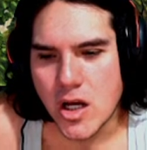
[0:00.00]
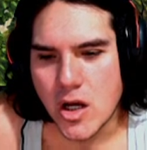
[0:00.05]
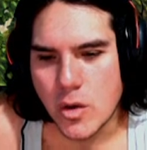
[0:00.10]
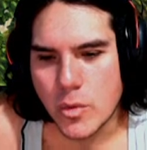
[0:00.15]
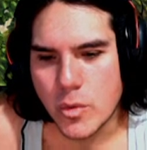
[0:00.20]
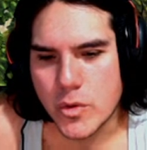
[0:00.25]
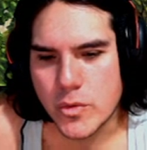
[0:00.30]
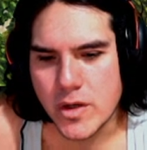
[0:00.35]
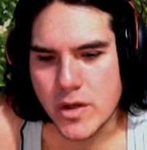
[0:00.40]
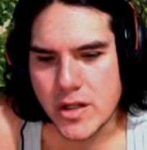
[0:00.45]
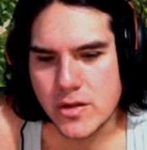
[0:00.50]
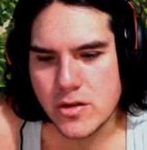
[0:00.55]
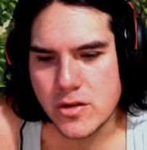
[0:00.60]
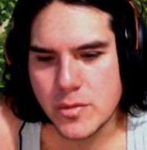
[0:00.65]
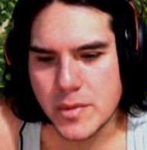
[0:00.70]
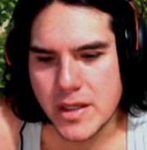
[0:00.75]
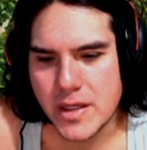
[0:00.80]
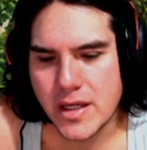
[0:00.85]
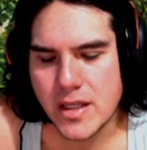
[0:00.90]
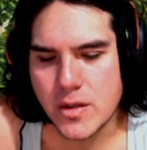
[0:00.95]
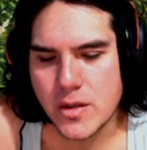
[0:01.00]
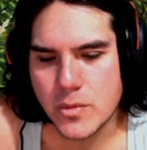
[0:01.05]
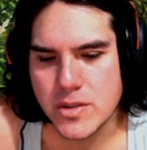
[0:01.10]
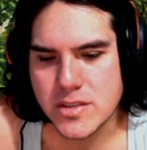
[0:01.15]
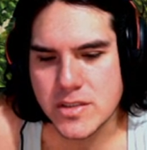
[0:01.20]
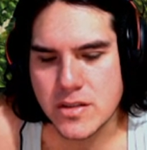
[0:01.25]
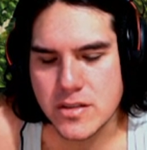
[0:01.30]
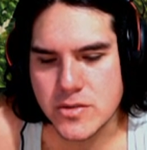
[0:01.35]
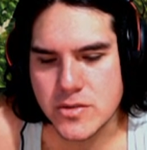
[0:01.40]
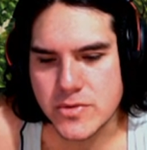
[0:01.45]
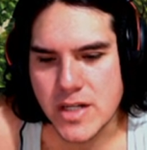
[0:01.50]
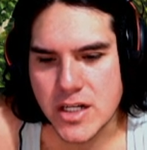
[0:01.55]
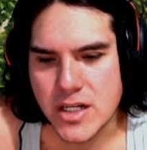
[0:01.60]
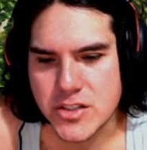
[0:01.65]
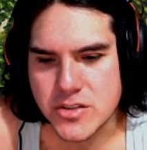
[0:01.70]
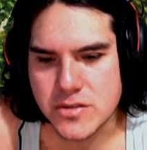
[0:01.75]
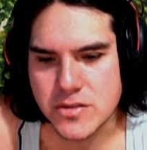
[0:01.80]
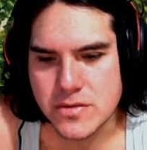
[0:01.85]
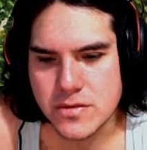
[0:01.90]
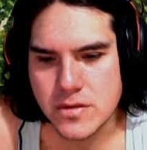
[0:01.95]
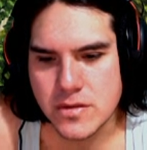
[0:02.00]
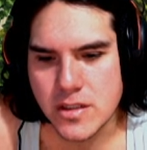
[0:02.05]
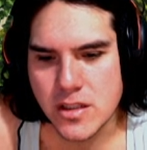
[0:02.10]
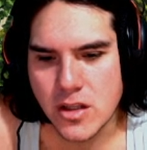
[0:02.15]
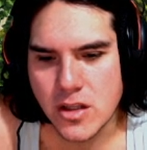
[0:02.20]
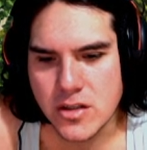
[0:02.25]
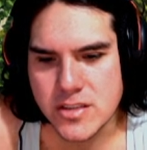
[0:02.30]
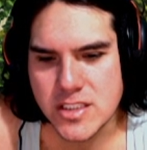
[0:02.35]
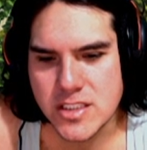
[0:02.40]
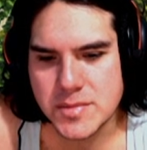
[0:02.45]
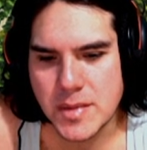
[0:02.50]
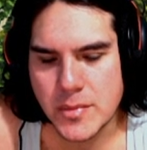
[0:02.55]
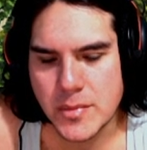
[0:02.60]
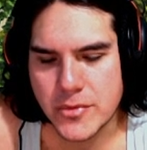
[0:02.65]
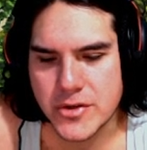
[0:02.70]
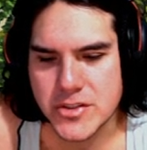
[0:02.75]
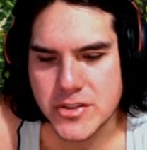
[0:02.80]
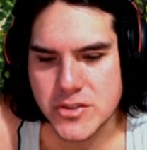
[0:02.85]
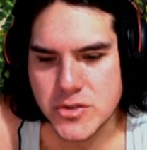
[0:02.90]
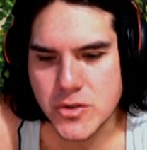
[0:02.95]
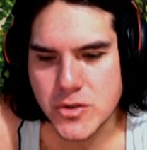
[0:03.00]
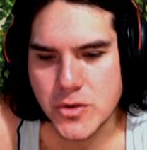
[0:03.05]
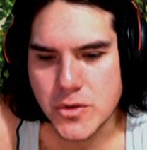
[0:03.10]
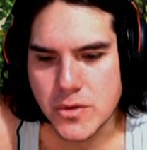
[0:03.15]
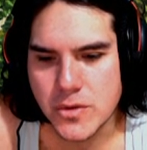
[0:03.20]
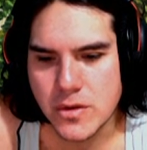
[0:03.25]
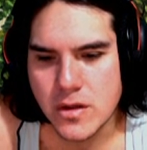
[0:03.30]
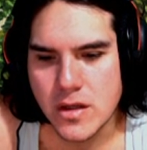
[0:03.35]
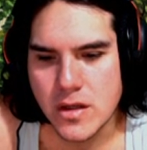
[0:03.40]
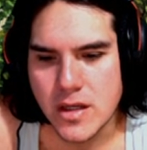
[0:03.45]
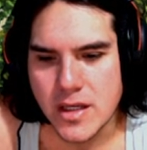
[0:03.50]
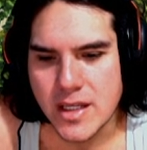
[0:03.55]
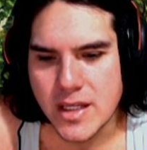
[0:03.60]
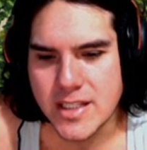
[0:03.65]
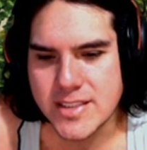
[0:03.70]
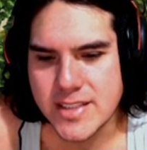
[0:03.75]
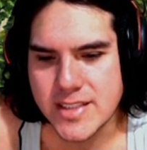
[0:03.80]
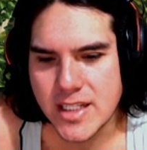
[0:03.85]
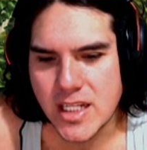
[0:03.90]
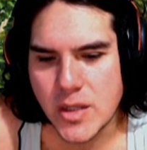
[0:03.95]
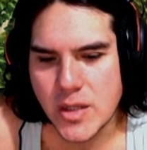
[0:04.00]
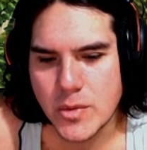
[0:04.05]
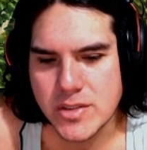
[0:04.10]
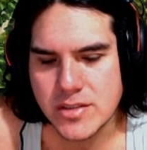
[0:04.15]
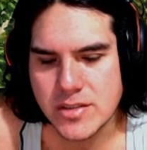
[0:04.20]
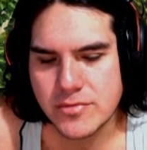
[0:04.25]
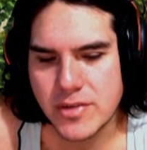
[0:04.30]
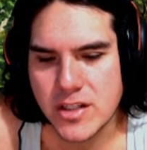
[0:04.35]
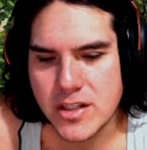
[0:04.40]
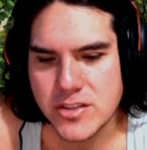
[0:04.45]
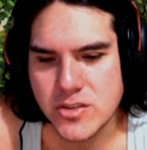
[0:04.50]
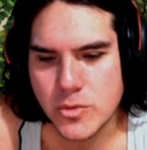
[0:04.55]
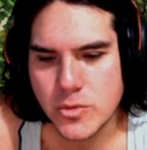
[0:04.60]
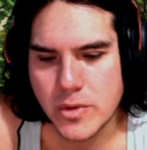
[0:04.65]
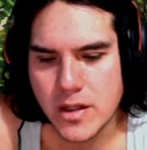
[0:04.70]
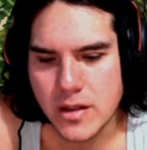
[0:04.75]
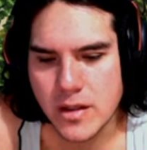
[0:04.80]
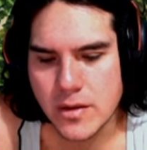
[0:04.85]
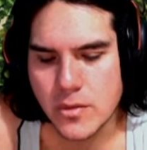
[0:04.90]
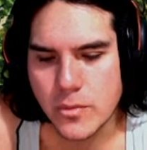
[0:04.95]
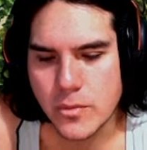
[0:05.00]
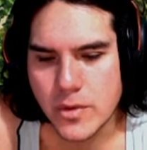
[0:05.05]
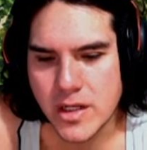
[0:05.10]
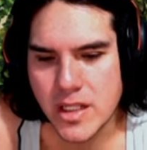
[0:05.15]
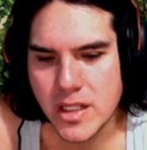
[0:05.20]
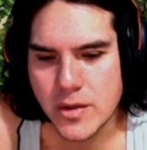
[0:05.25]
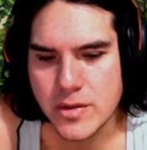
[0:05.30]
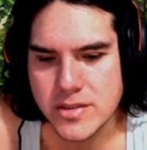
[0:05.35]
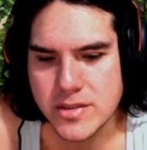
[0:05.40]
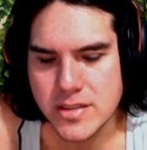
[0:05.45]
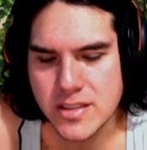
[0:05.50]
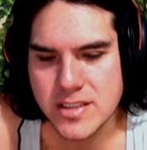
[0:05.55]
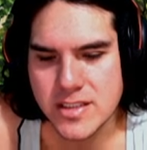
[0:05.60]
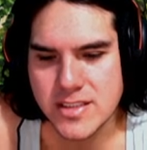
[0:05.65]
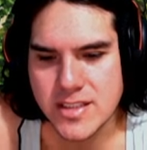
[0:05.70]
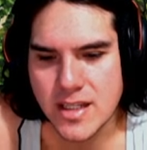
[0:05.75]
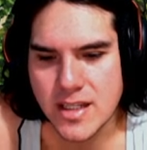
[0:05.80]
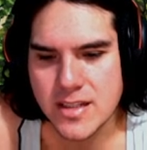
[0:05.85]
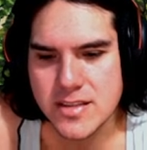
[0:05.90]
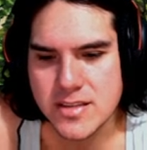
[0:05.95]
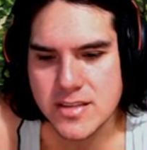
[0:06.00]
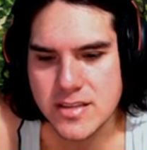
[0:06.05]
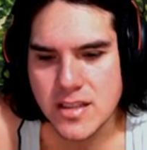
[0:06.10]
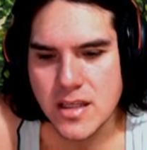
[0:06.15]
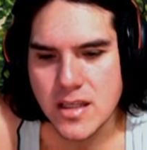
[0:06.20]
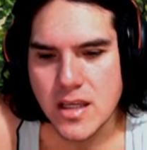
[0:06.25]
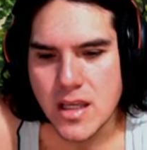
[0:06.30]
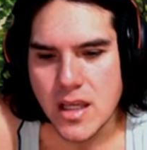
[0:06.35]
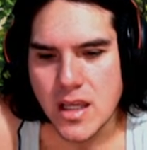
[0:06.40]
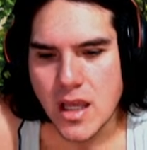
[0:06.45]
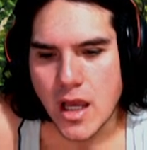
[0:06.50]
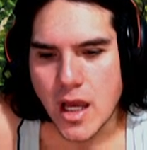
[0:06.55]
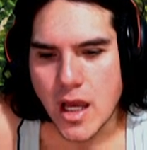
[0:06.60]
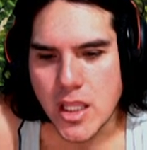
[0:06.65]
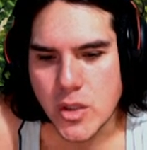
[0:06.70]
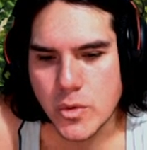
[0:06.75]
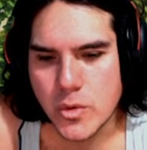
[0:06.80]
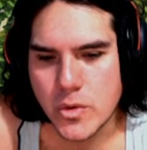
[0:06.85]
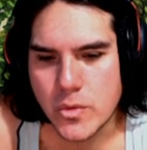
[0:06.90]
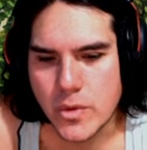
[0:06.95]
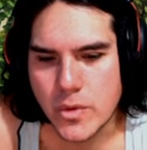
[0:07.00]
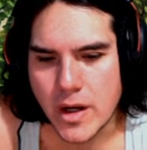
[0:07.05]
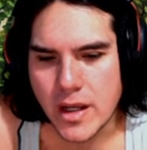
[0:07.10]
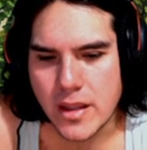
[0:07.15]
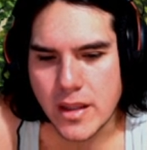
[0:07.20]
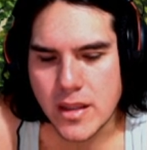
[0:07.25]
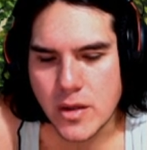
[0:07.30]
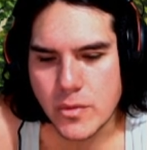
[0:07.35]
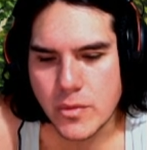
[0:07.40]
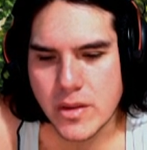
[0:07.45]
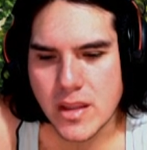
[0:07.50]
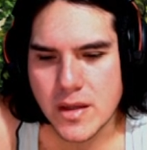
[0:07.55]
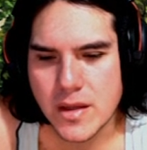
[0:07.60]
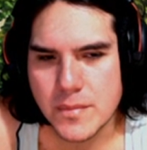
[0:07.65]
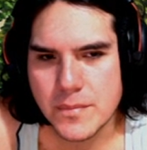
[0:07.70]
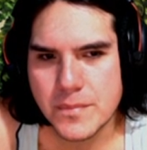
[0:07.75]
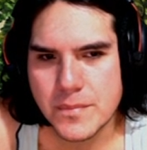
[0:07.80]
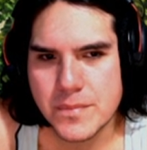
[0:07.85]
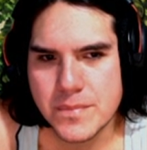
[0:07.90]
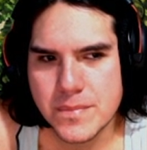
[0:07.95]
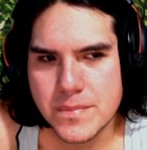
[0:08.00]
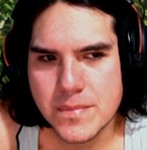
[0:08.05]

What really clued me in was Kurt's reaction. He lost his memories, too. He said he wasn't feeling so well when he was in the stands, and you were right there with him.